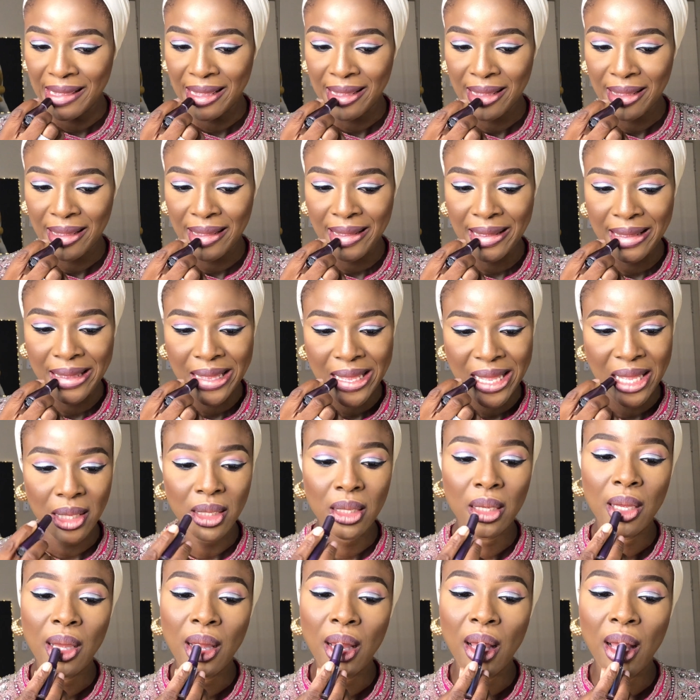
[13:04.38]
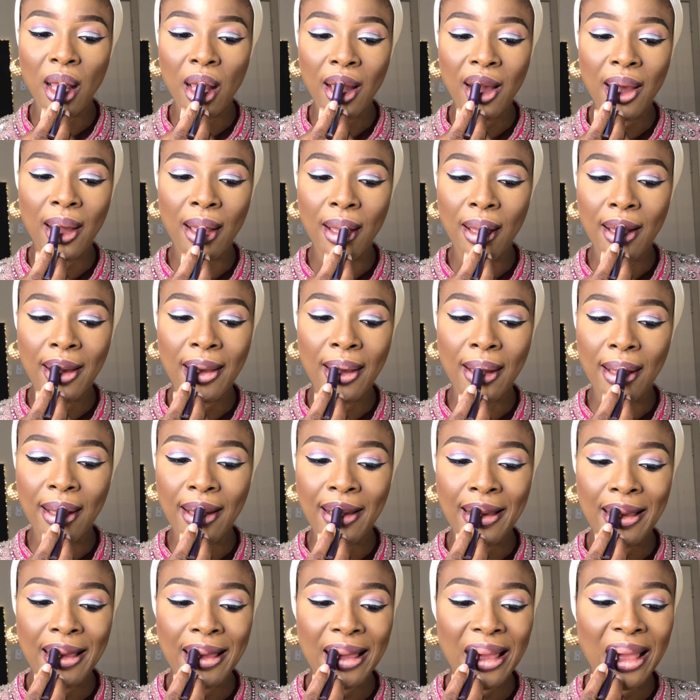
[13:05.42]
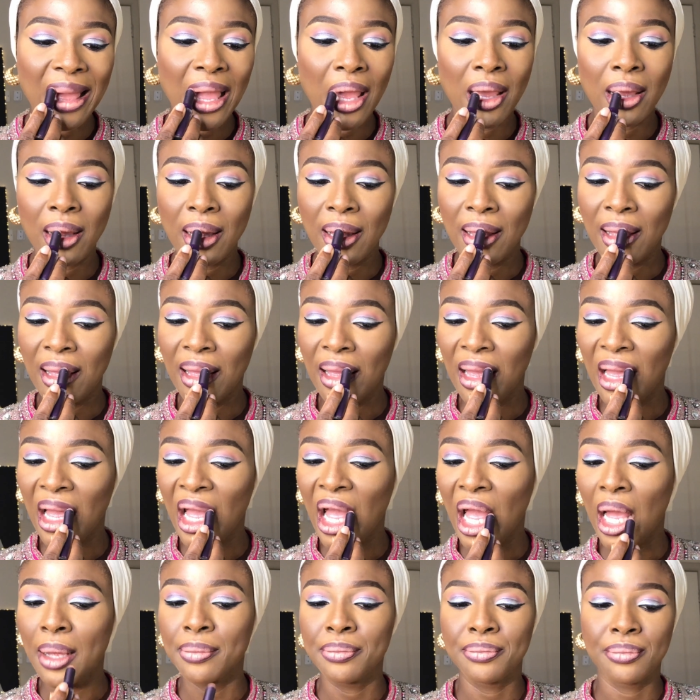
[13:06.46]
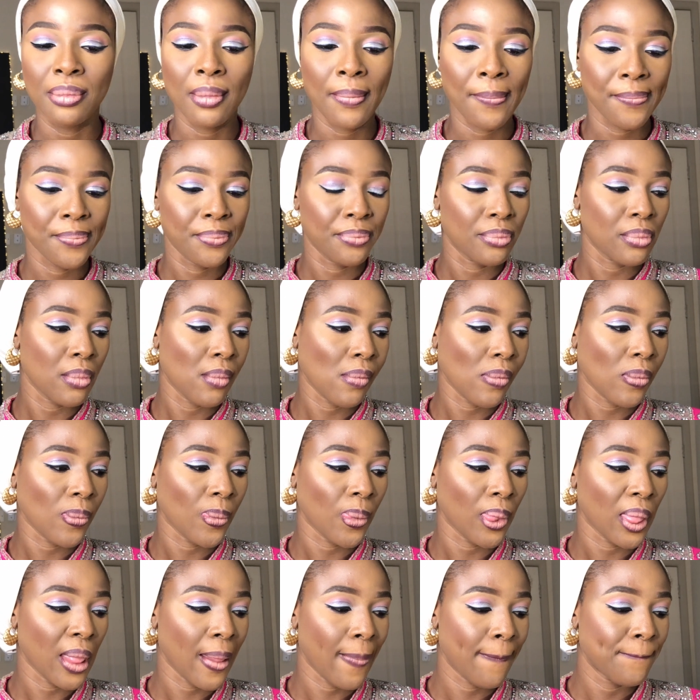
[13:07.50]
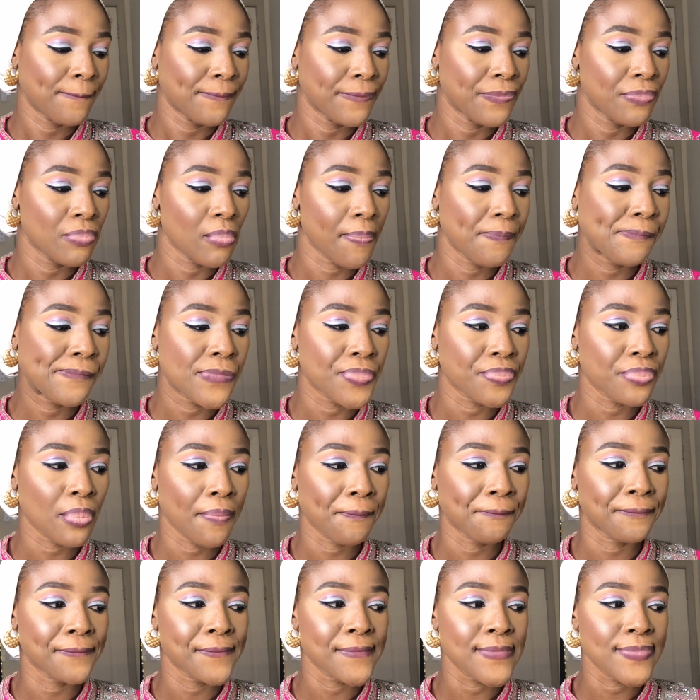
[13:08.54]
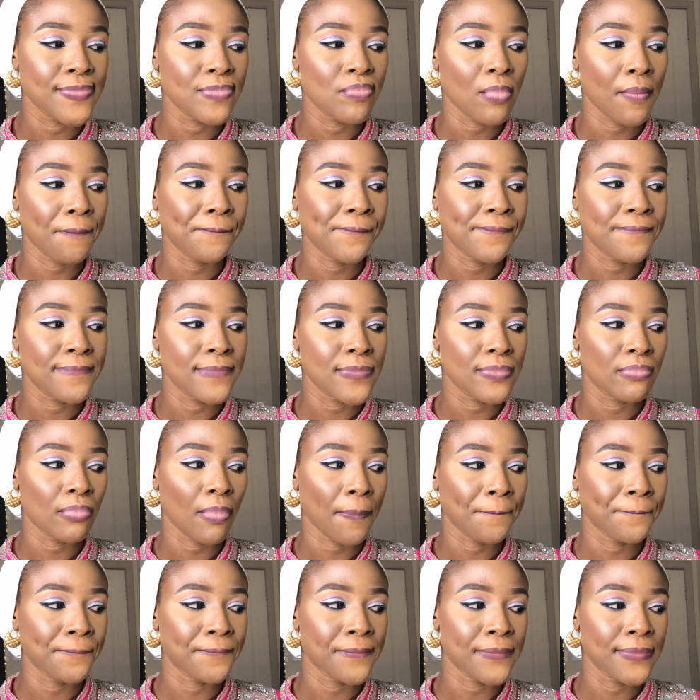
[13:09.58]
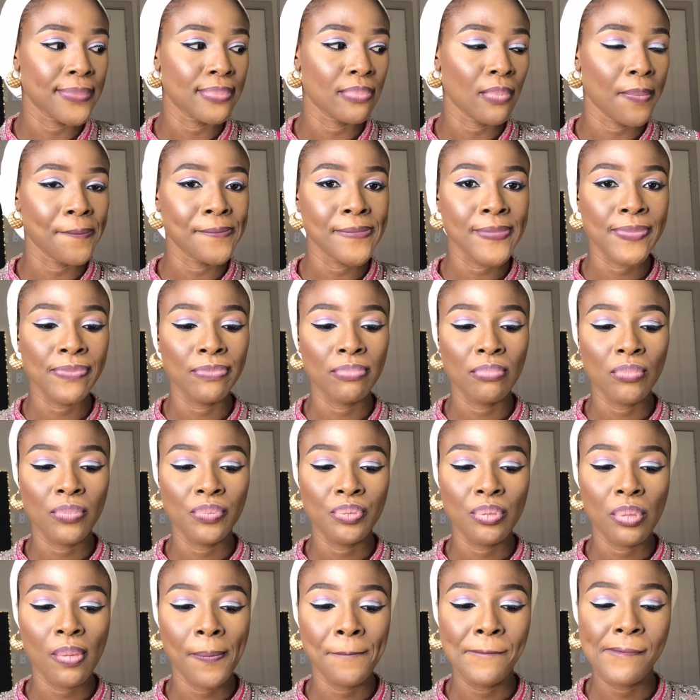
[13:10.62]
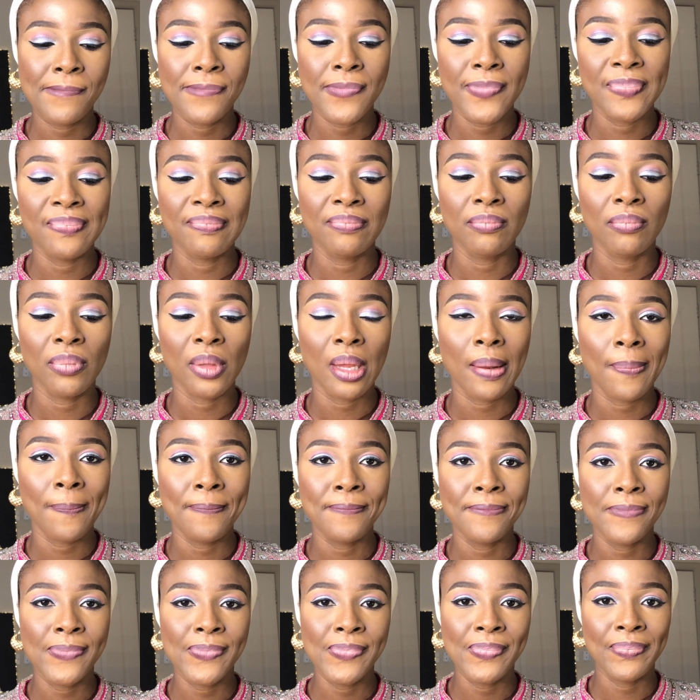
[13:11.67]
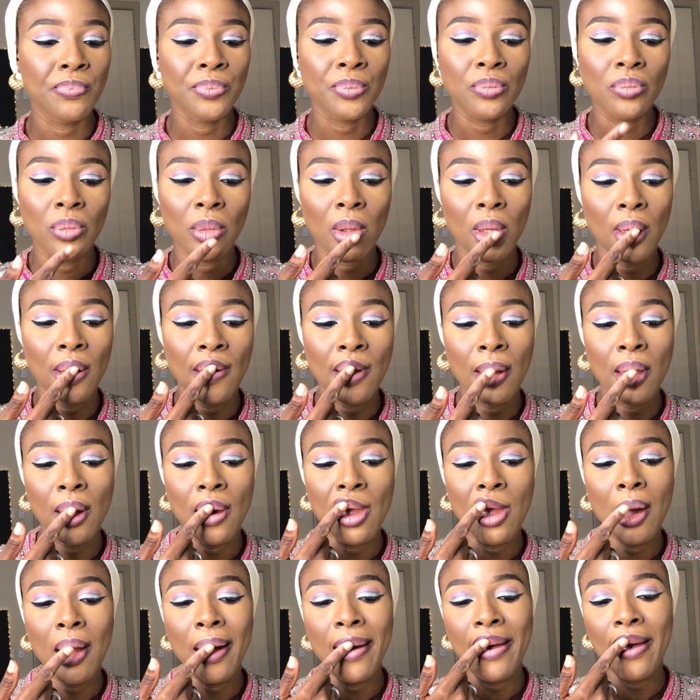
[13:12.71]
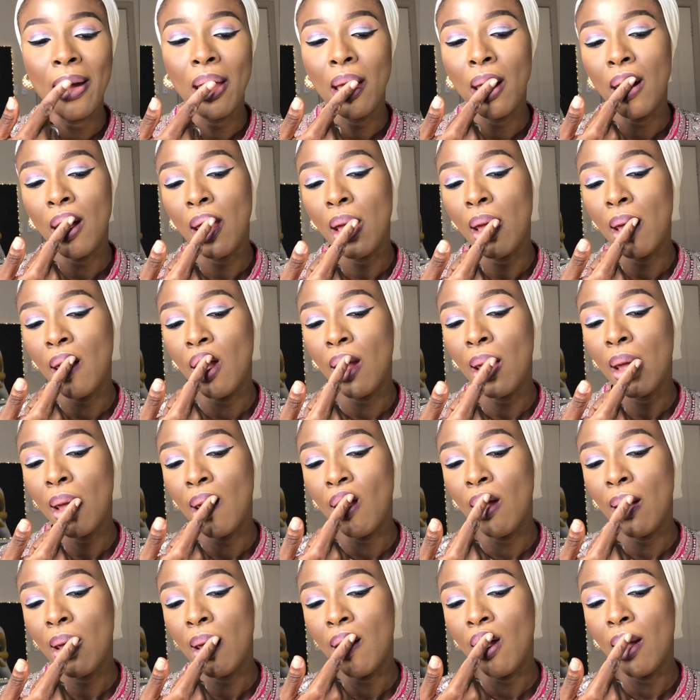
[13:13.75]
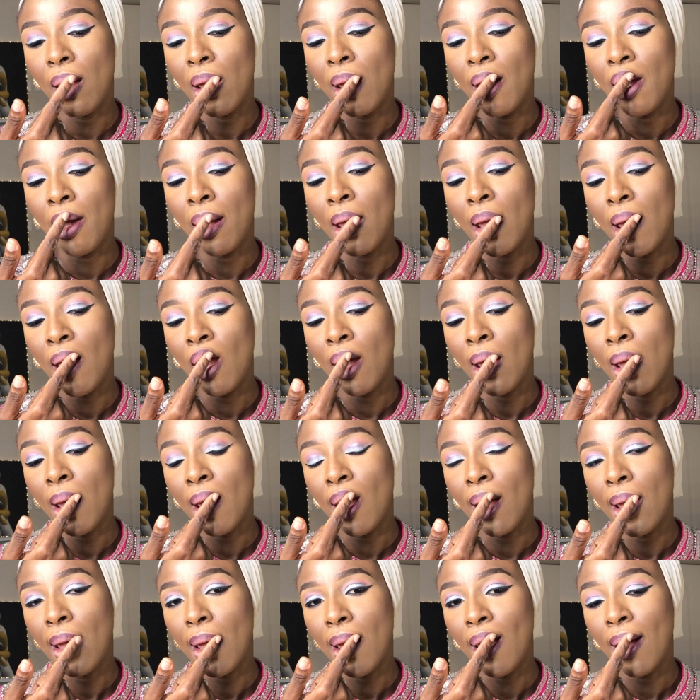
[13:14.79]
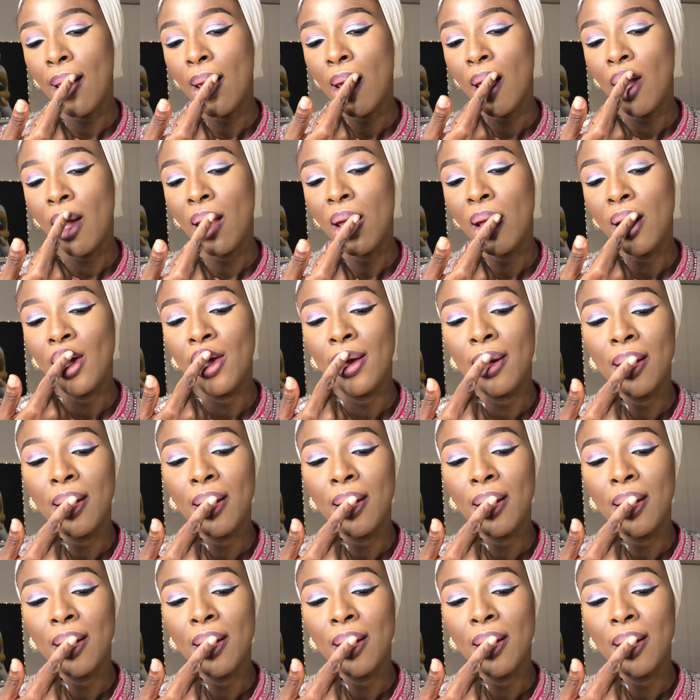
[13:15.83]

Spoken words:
Yeah. Both called it from the beginning. Called it. We knew that there had to be us. Knew that there had to be